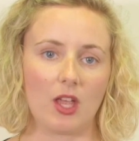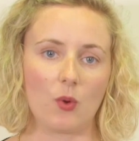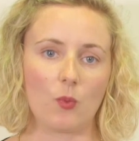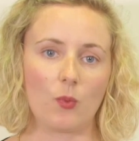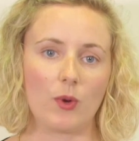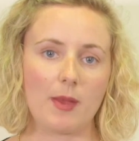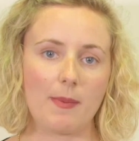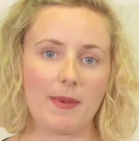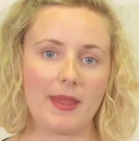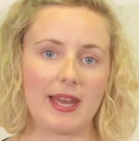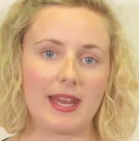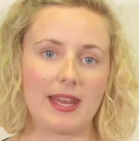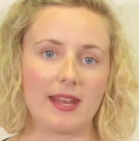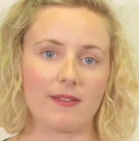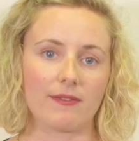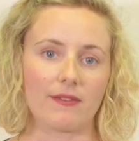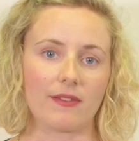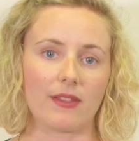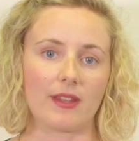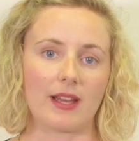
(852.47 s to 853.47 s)
we
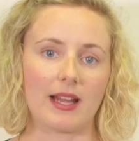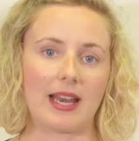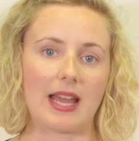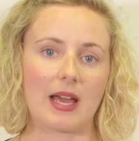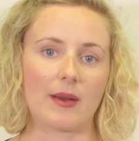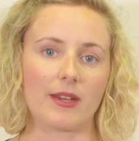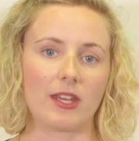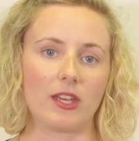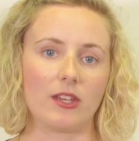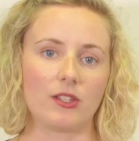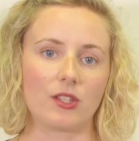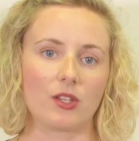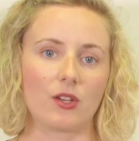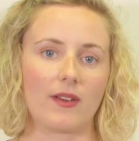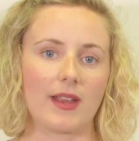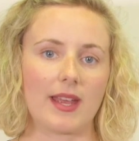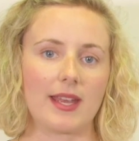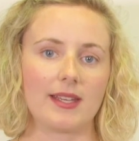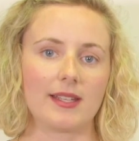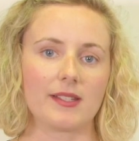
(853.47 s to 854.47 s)
believe that allowing you to
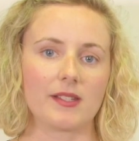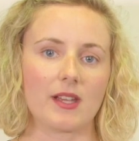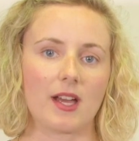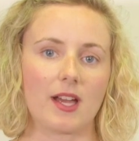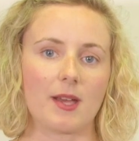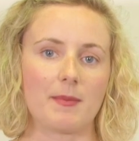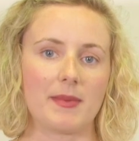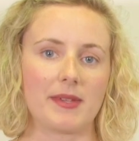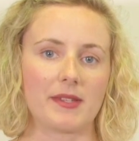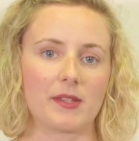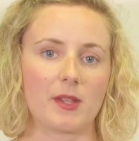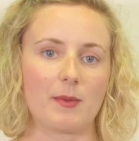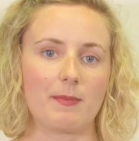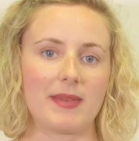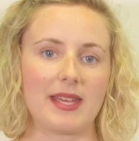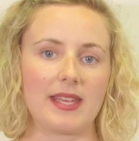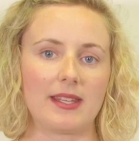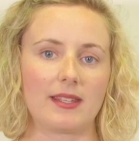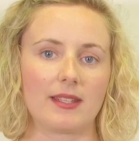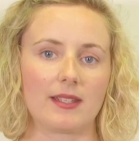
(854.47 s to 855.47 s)
create assignments that
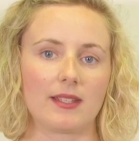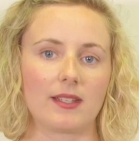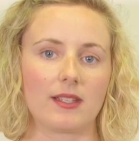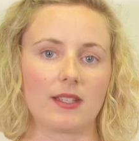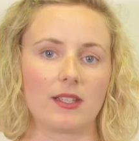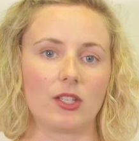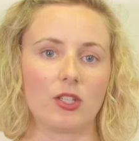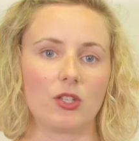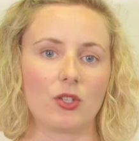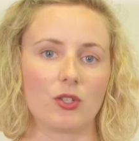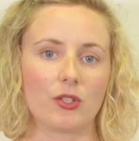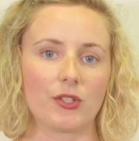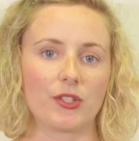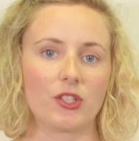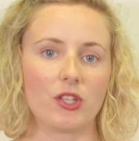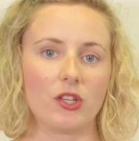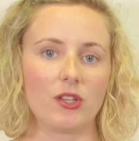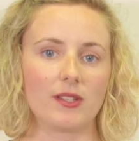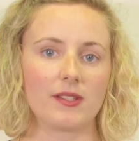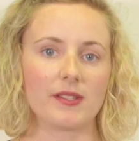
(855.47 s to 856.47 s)
meet your
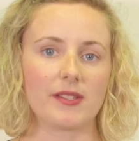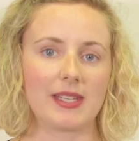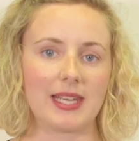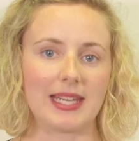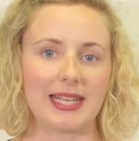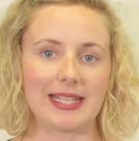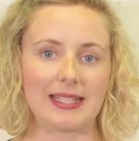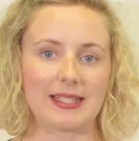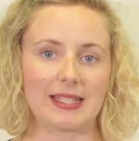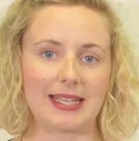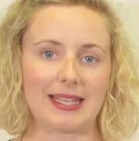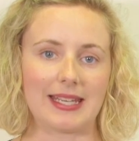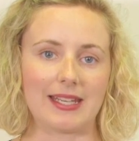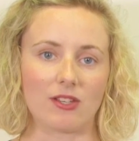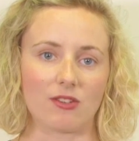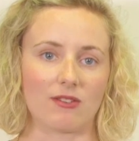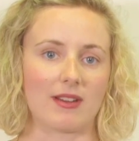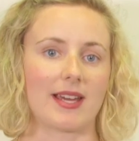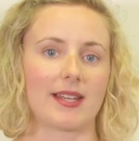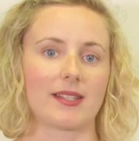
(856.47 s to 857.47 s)
students' needs and
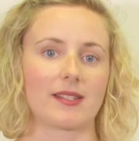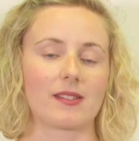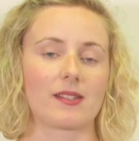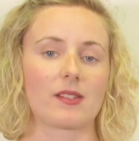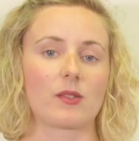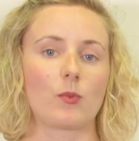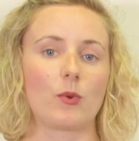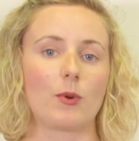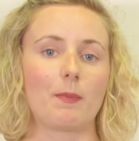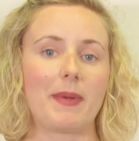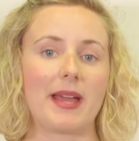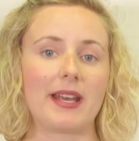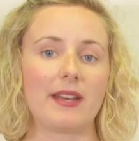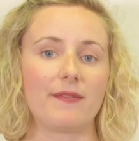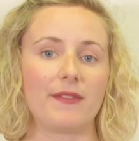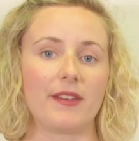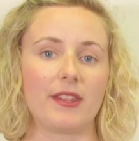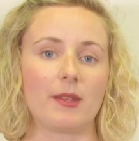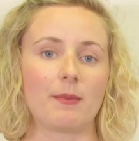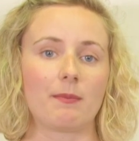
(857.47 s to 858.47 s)
interests will
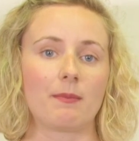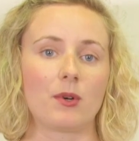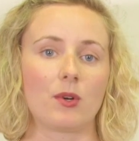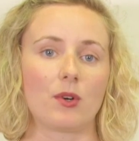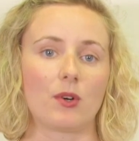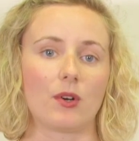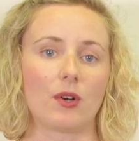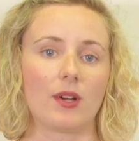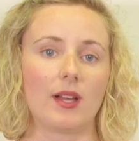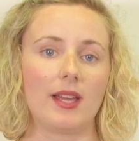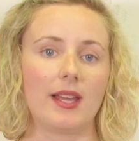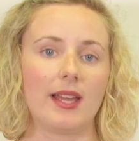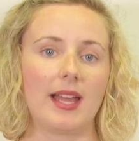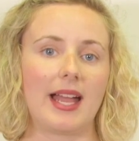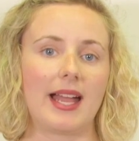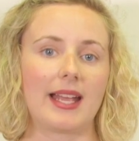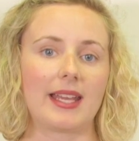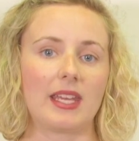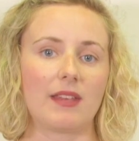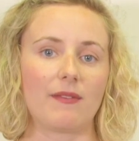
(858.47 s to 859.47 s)
benefit them more
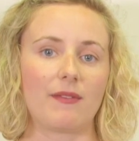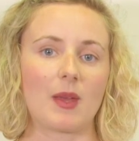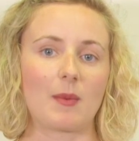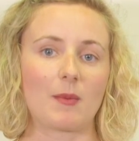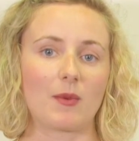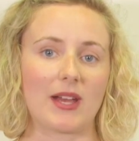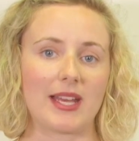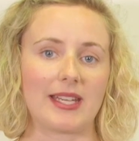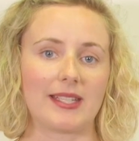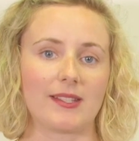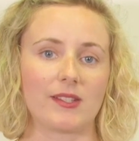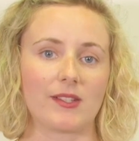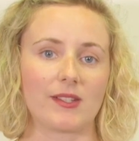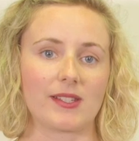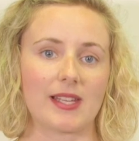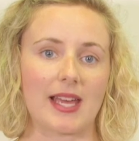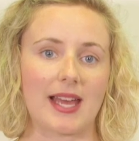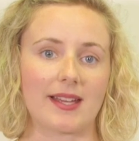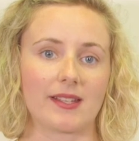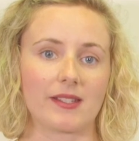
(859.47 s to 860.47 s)
and give them greater
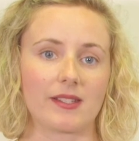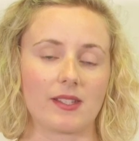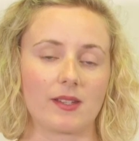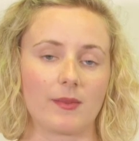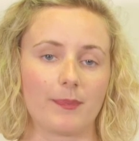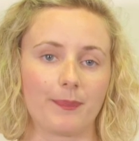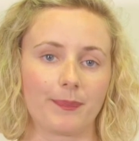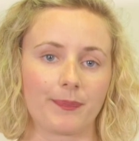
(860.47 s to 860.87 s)
success.